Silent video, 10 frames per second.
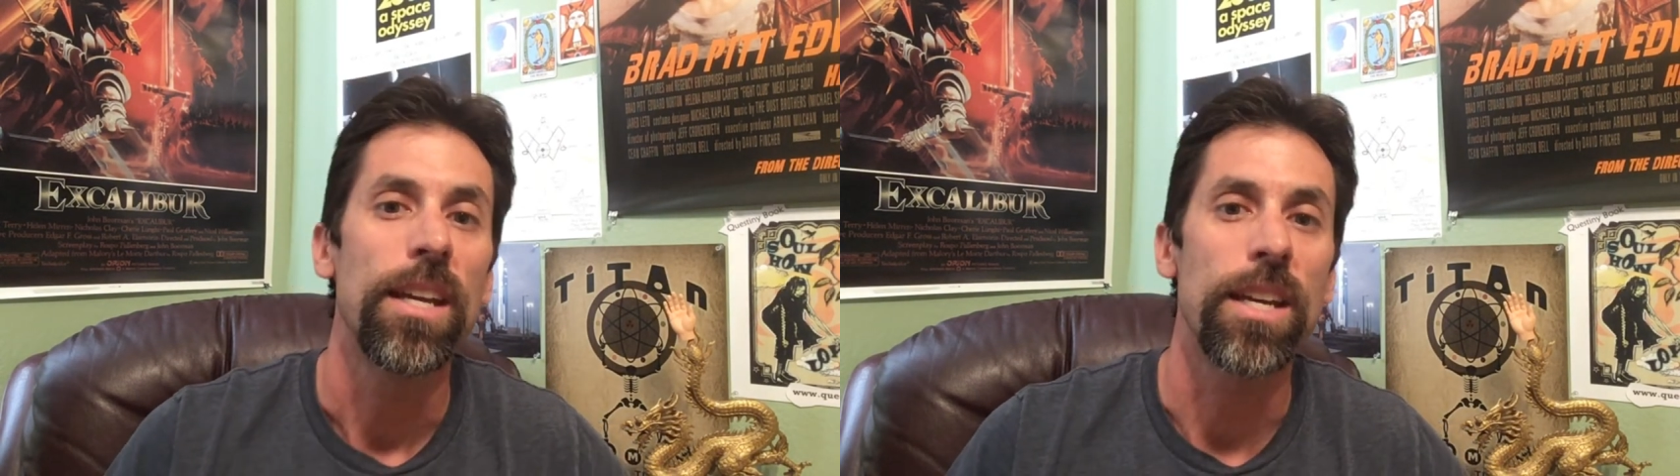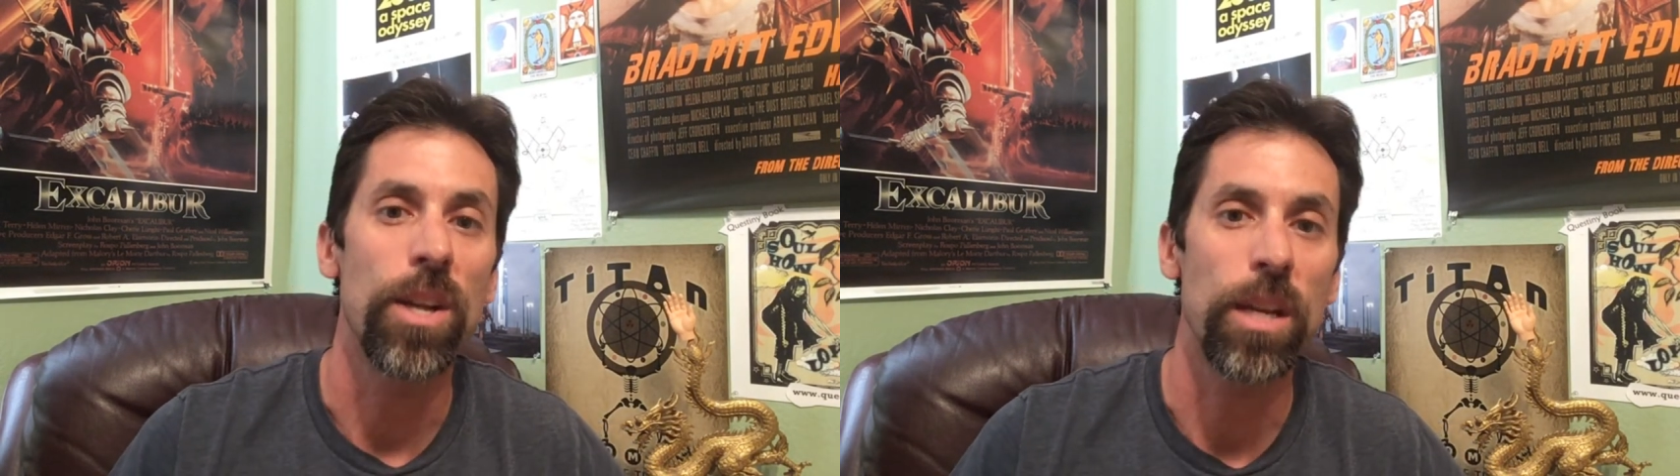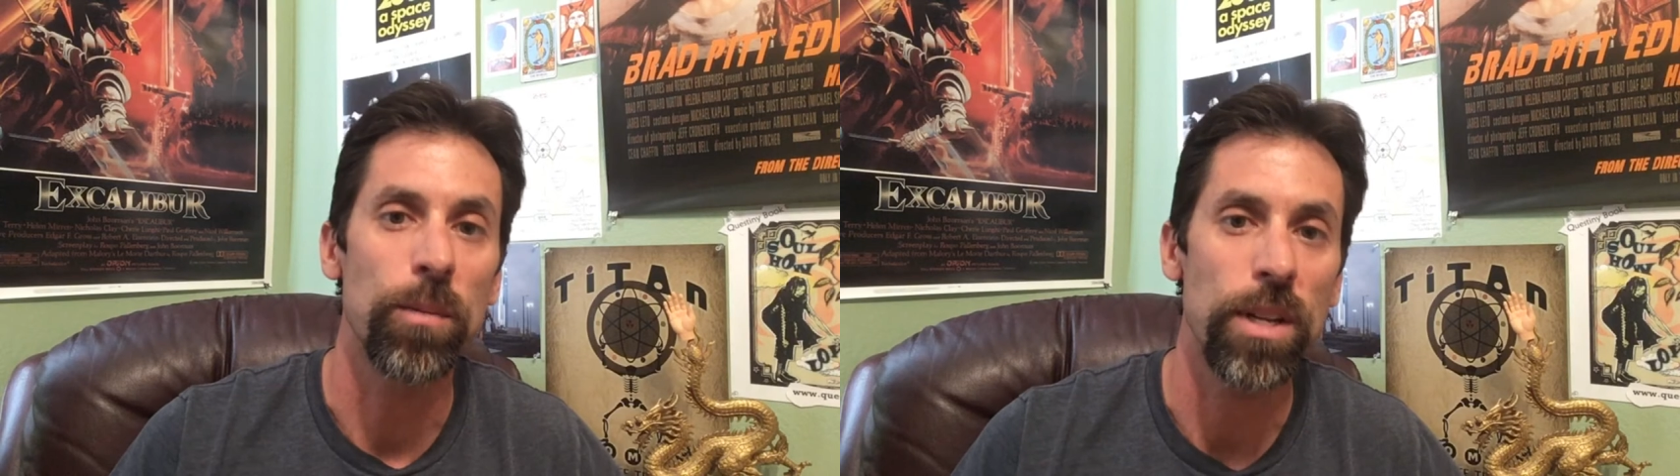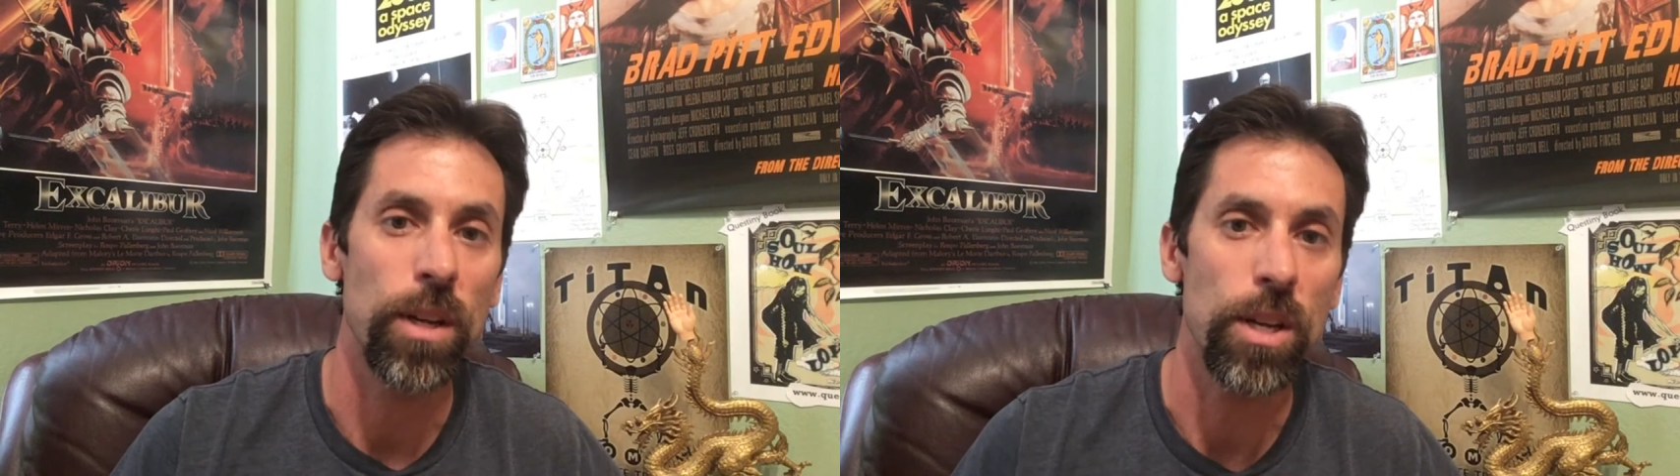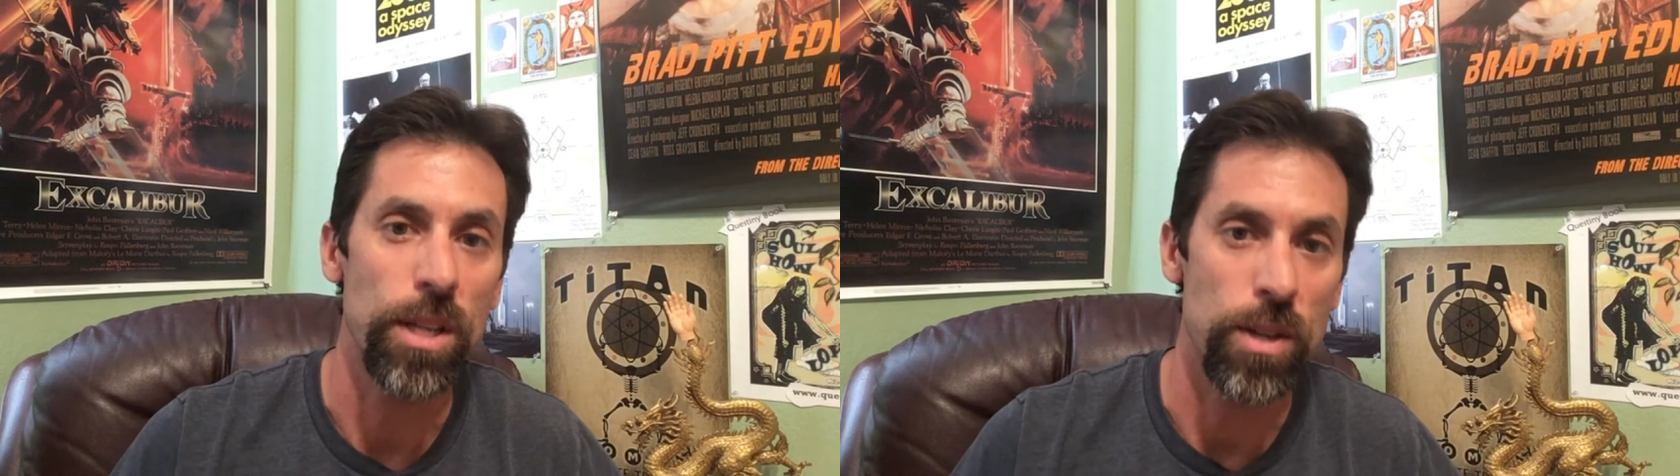you know you can you
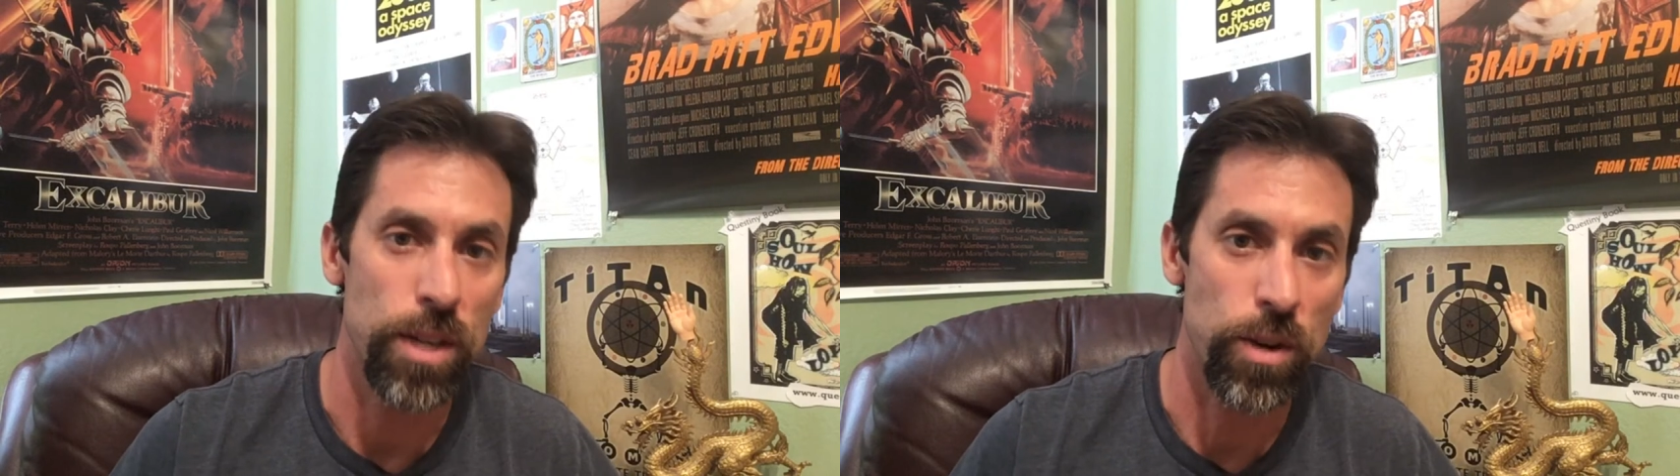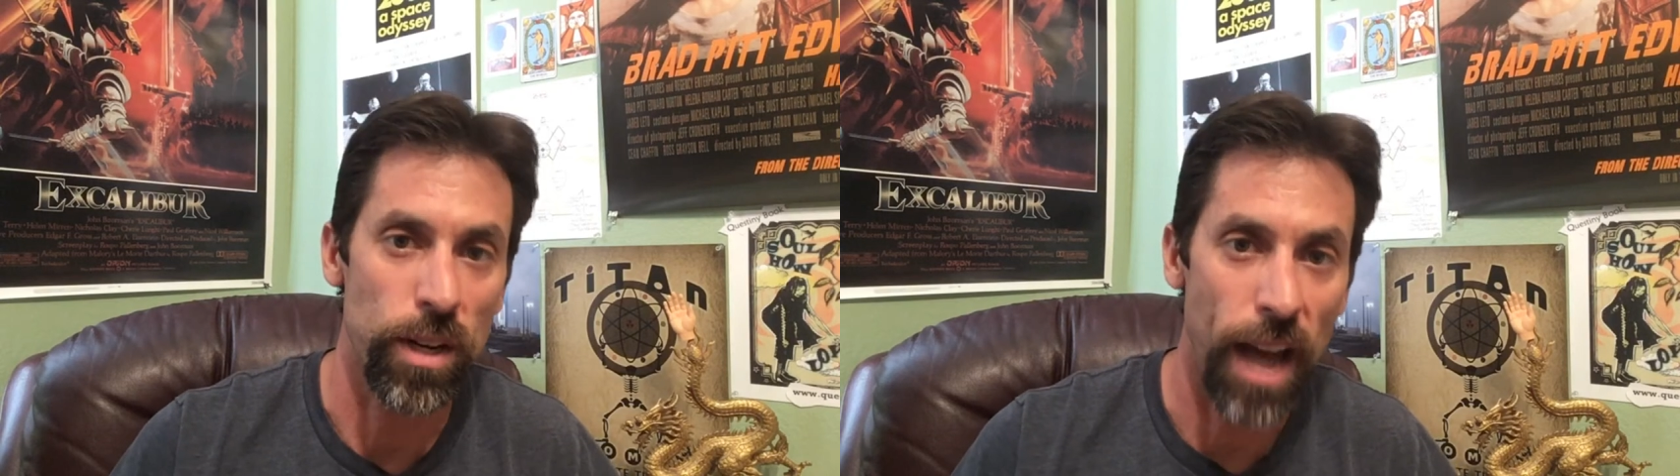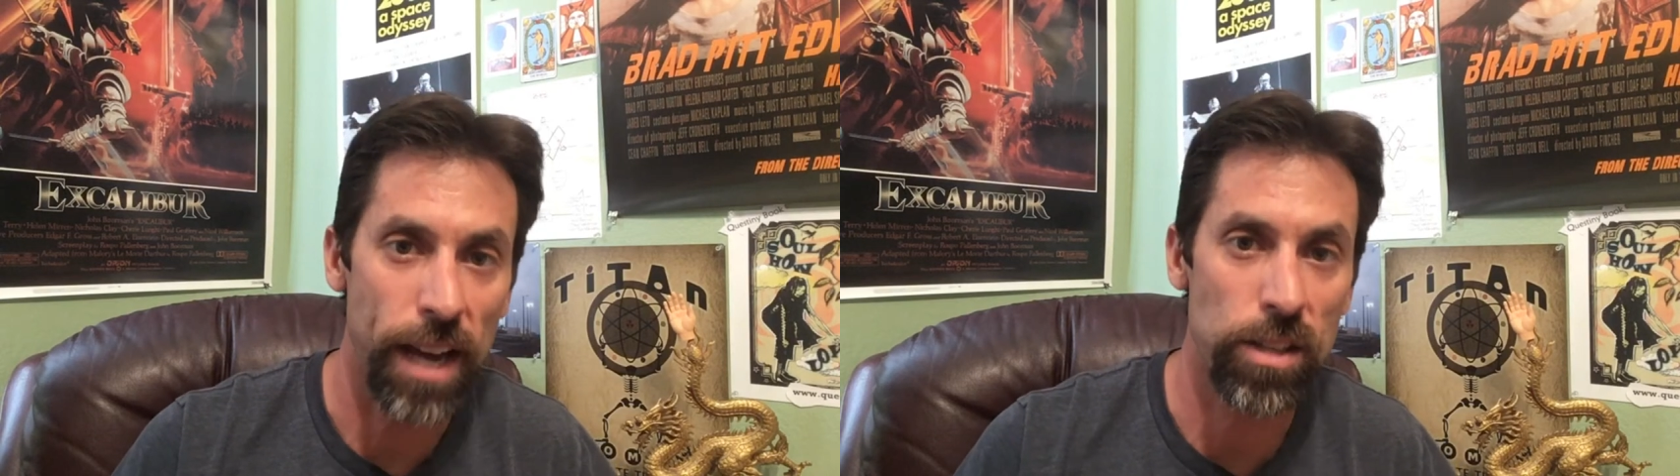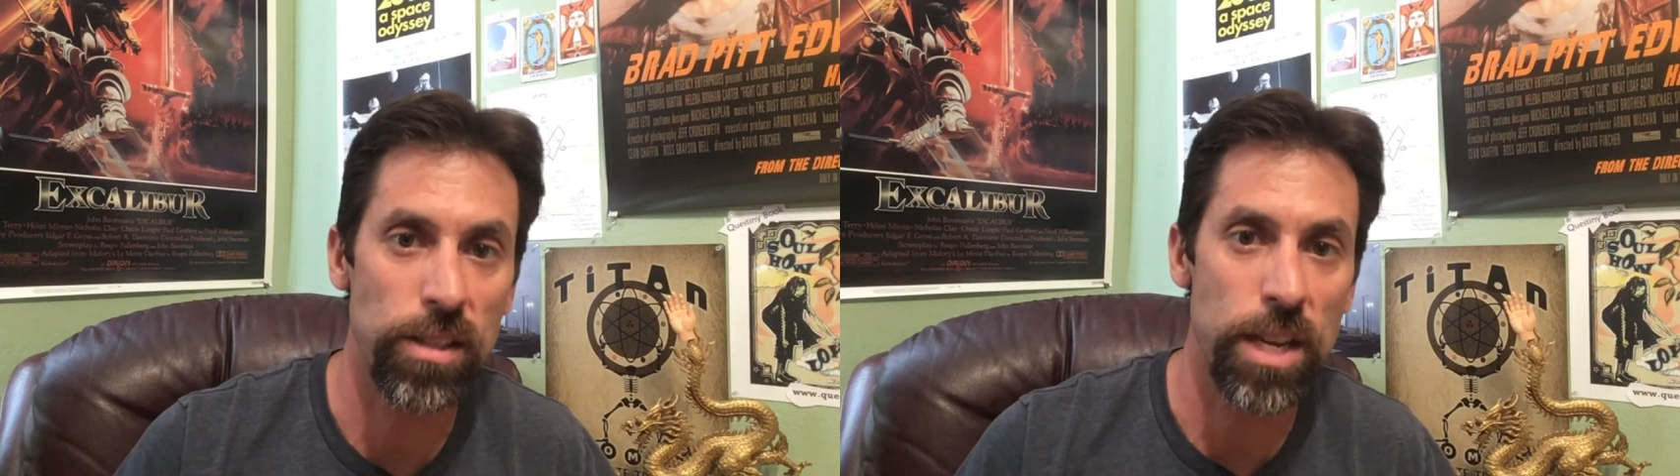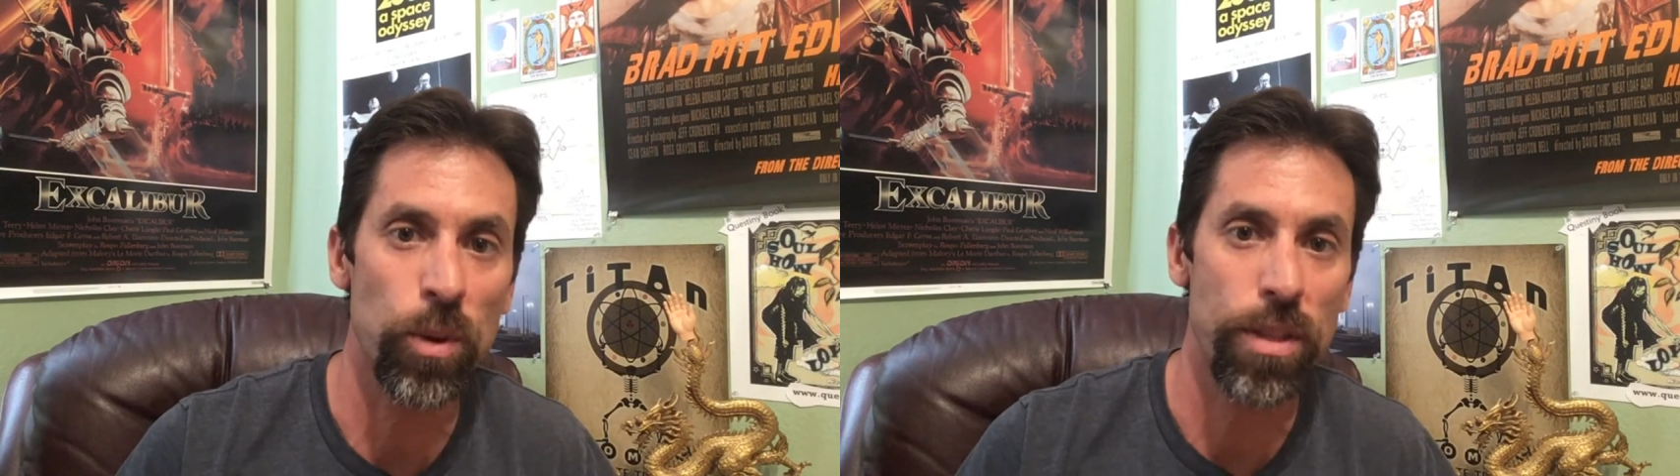you, you can kind of
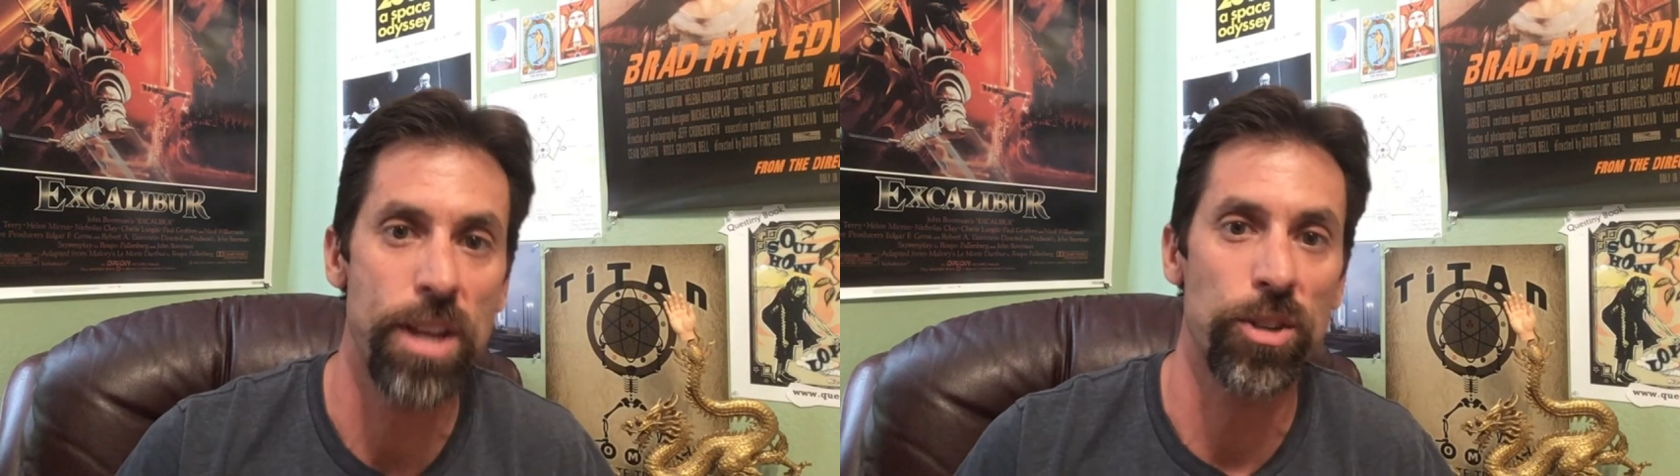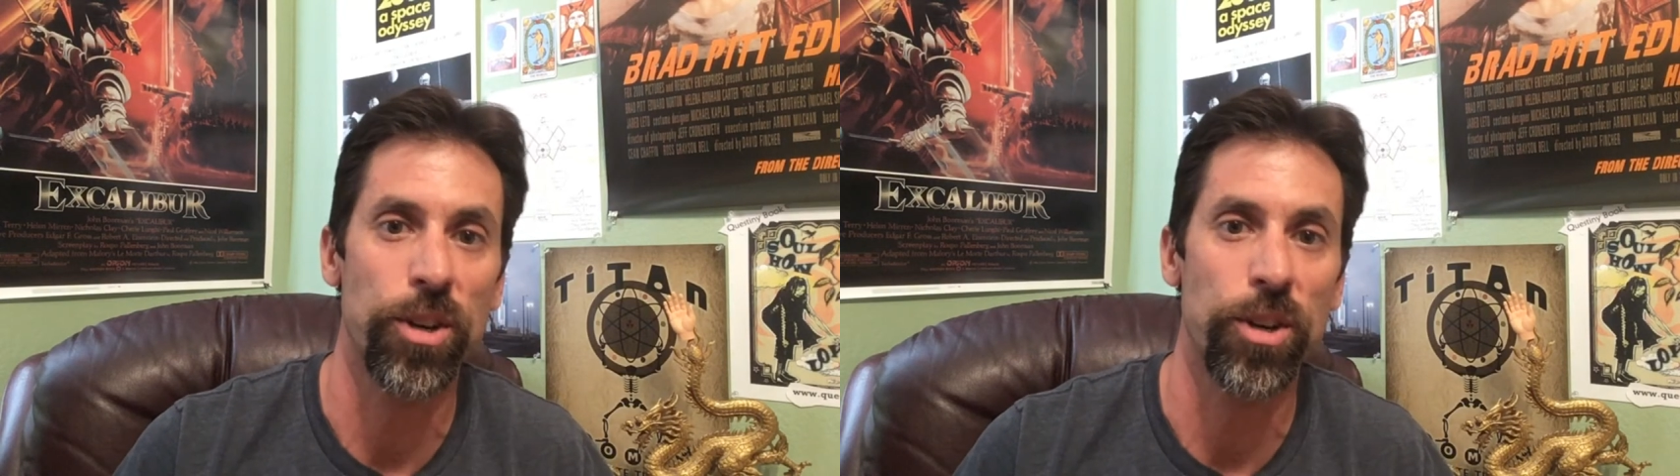see where things